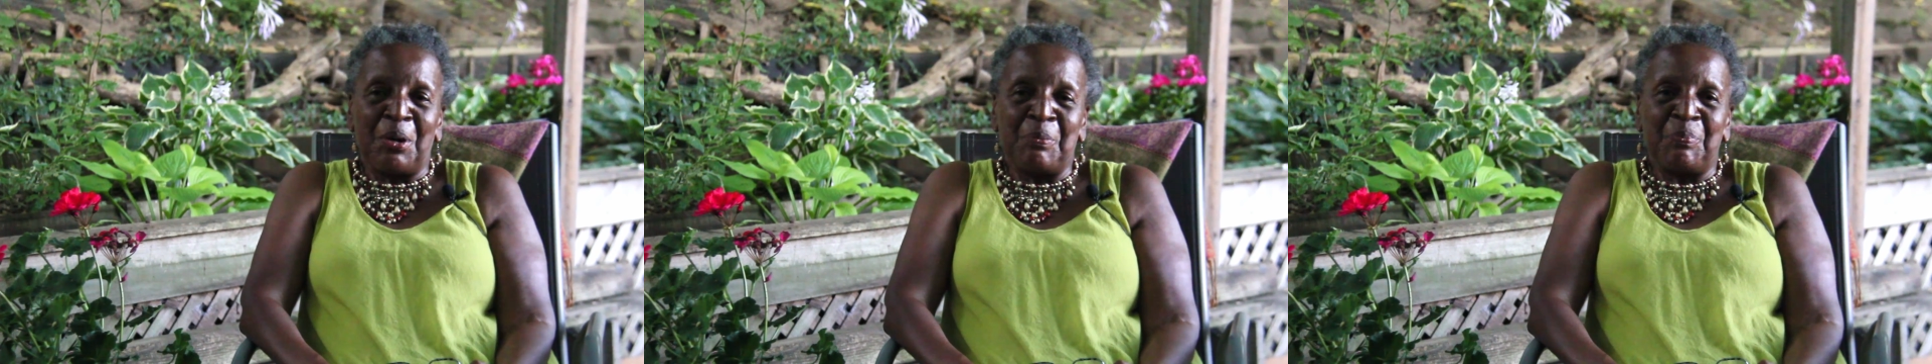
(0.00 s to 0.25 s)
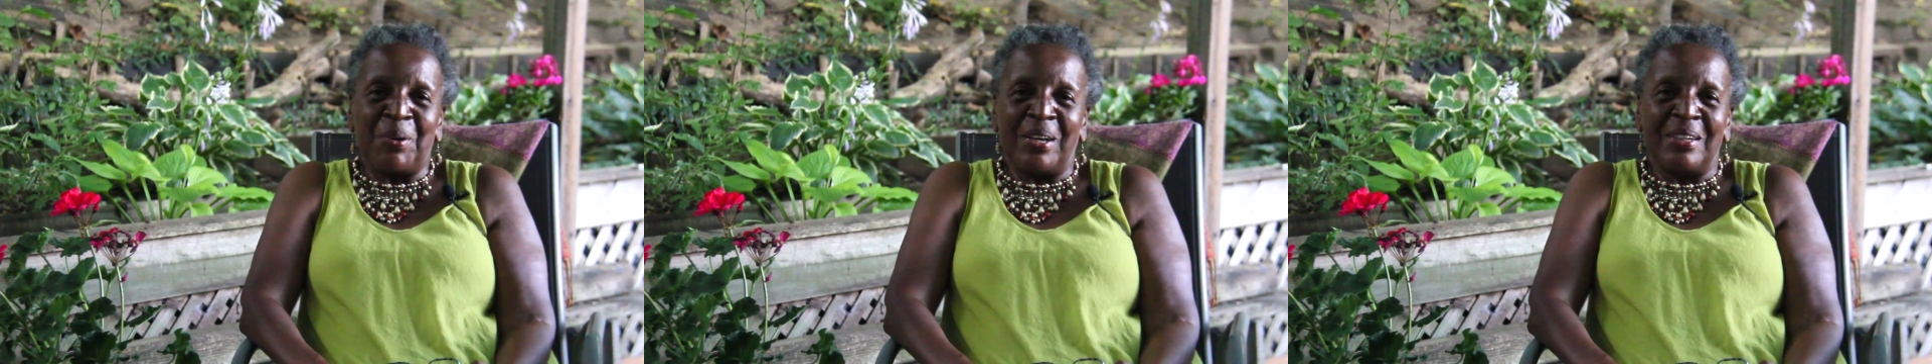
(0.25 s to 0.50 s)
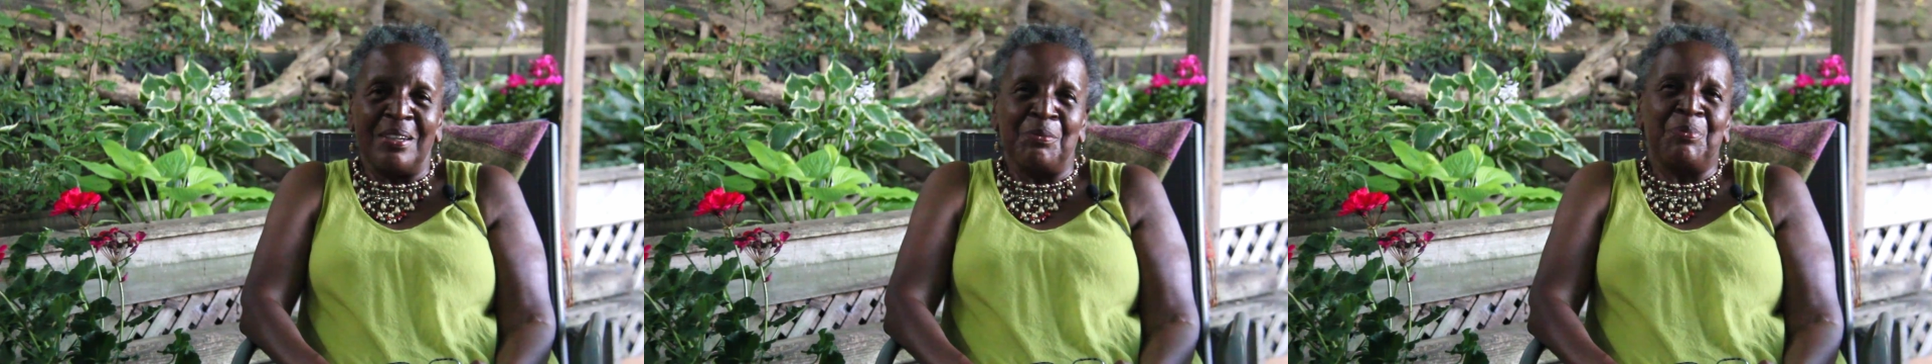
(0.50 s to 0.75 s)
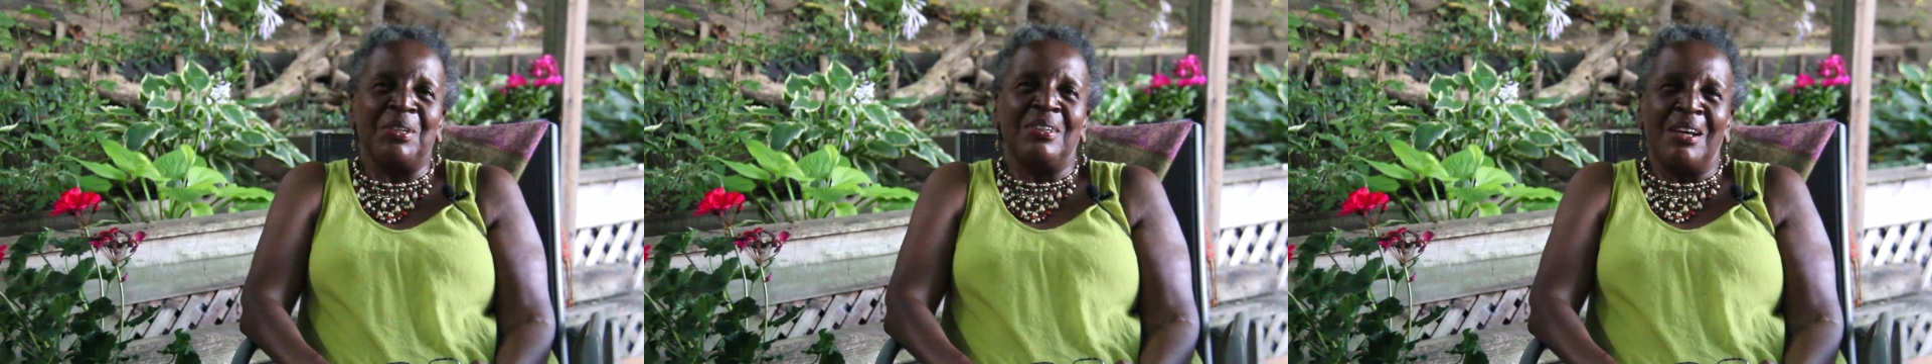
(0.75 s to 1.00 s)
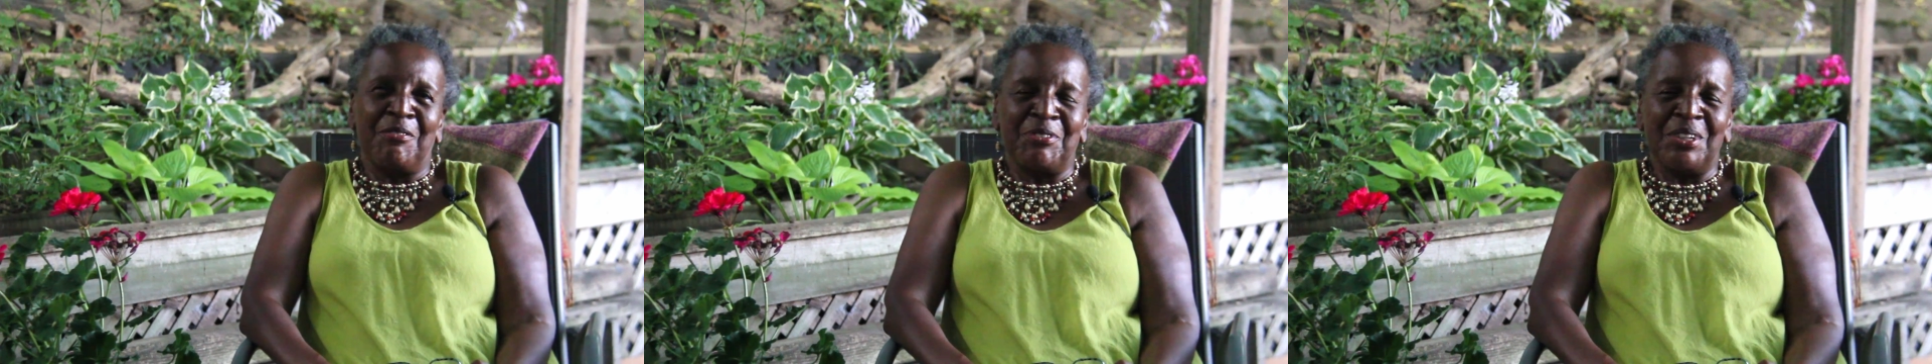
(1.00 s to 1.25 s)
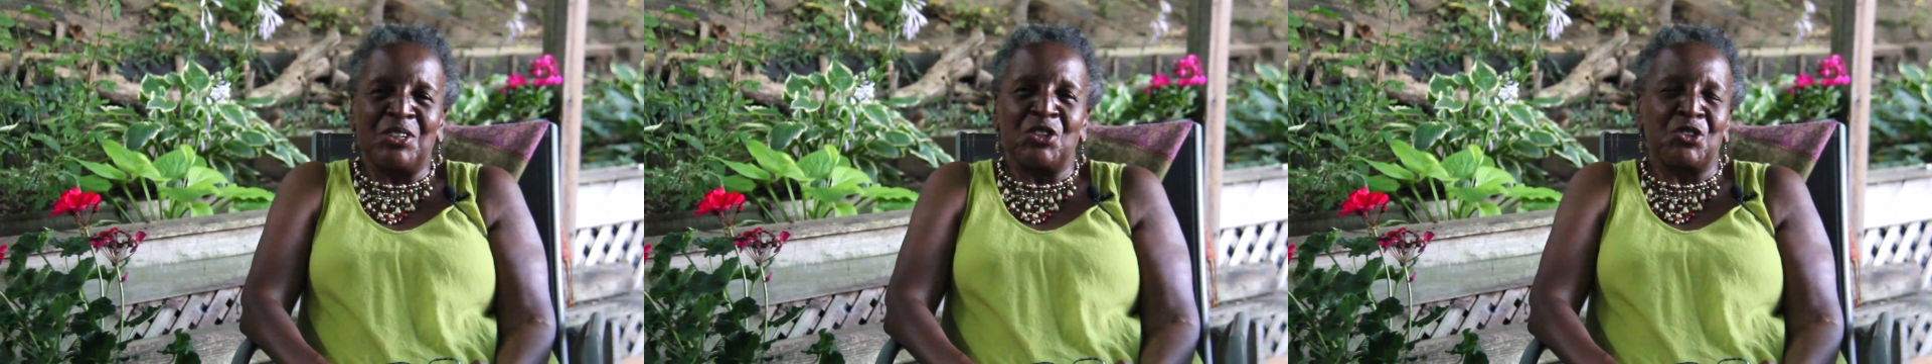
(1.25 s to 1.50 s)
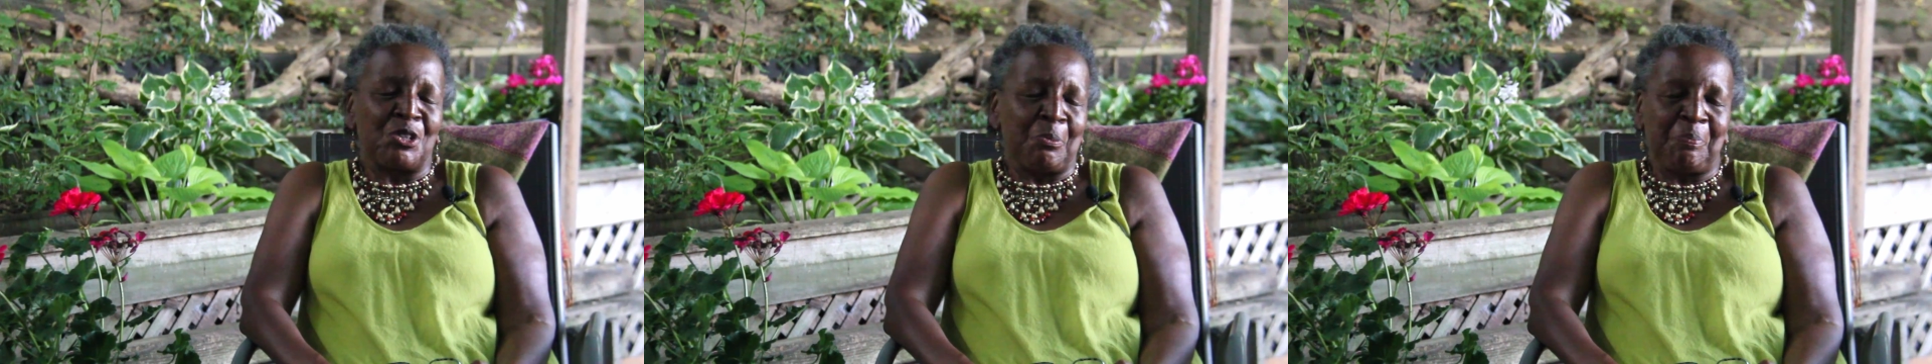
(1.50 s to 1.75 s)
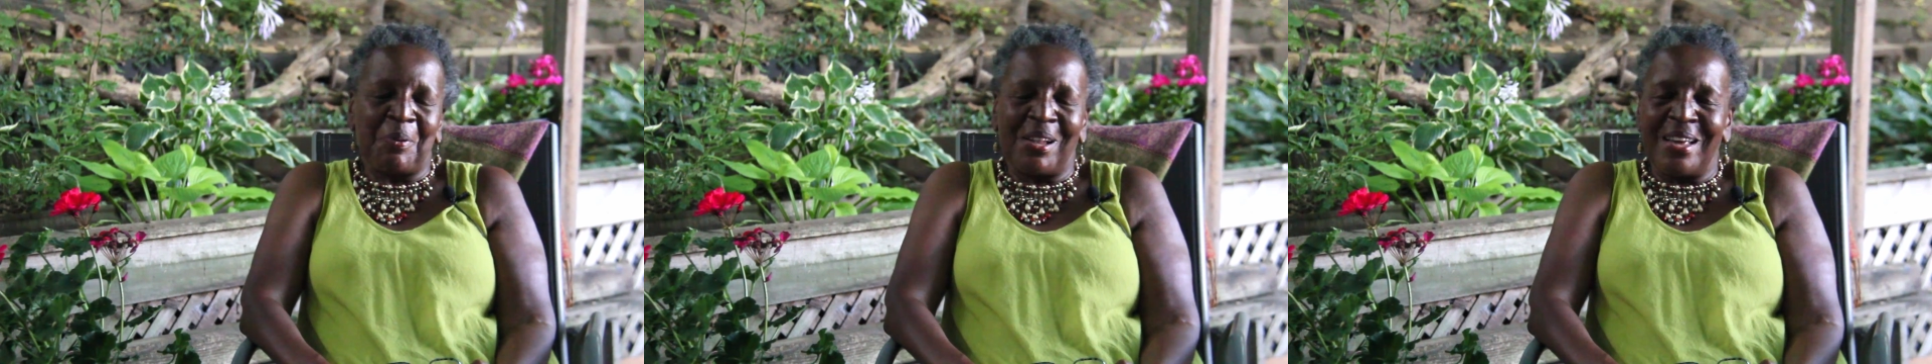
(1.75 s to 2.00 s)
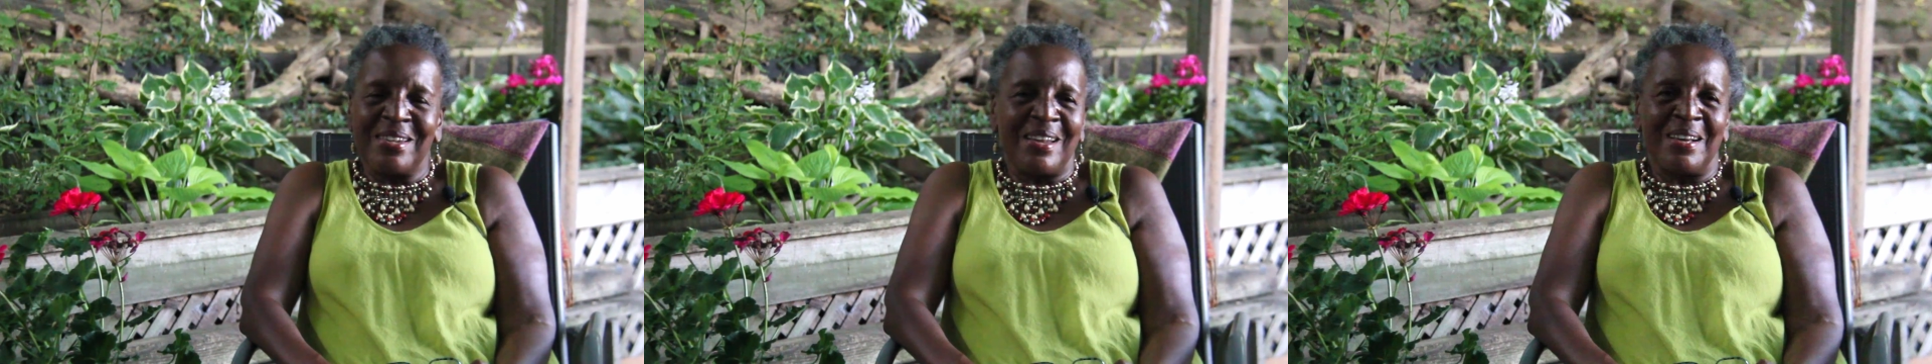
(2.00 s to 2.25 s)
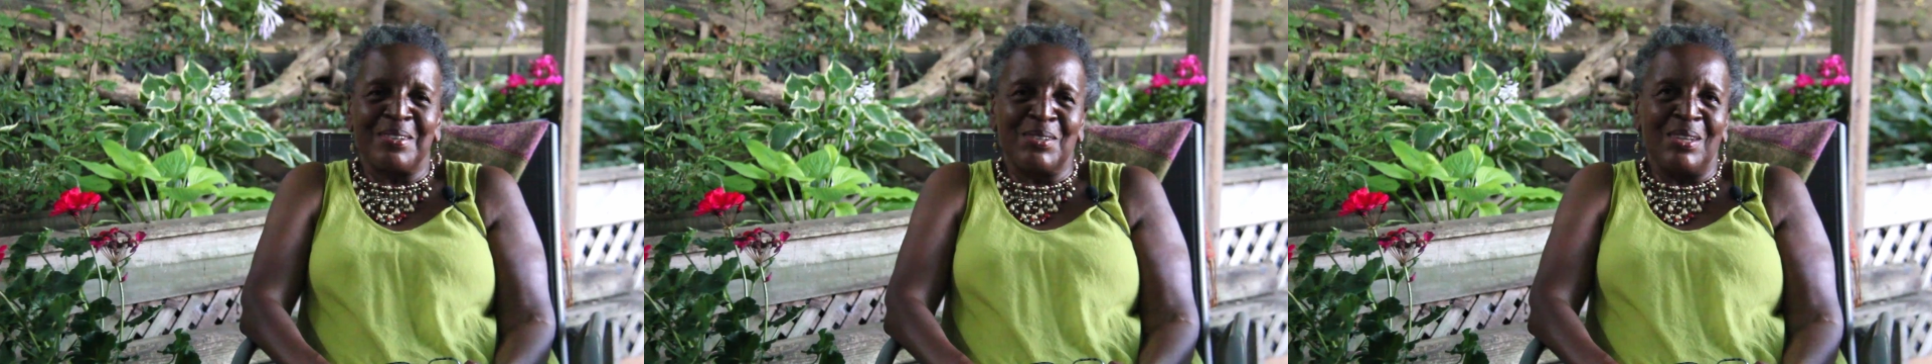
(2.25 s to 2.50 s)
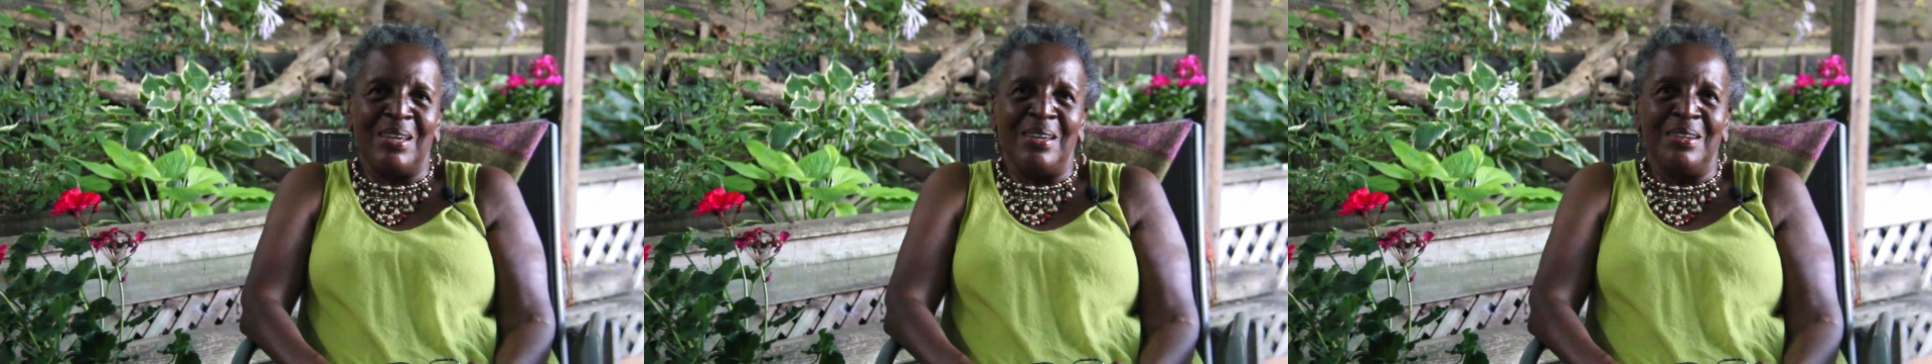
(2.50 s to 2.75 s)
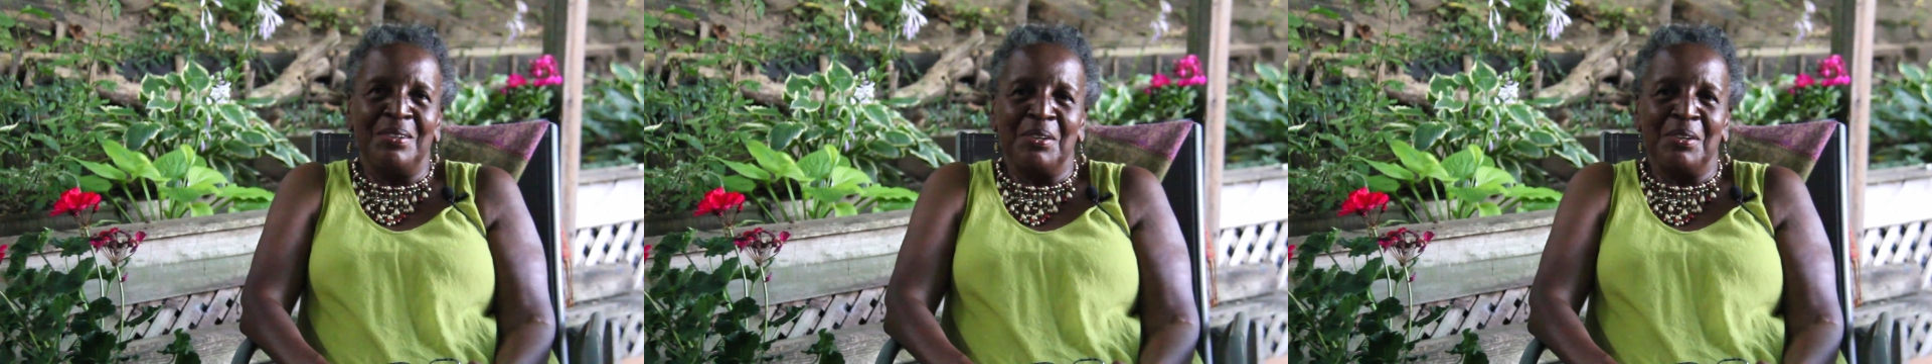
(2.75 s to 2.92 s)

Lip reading: but it'd be lovely to just to plant that seed